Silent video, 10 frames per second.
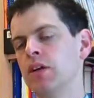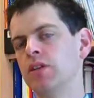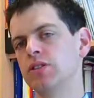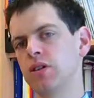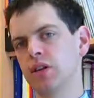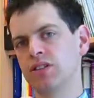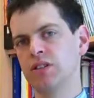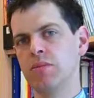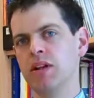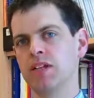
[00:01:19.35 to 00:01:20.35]
So a
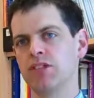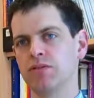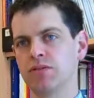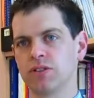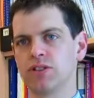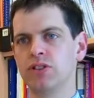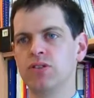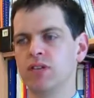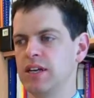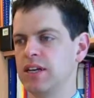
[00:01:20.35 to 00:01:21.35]
simulation for a
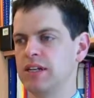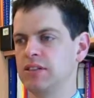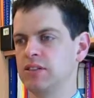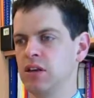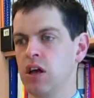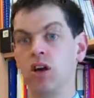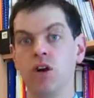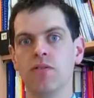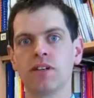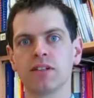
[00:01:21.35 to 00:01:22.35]
student is a
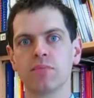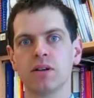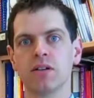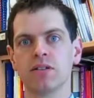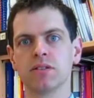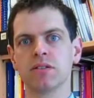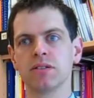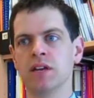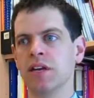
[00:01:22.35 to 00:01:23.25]
novel experience.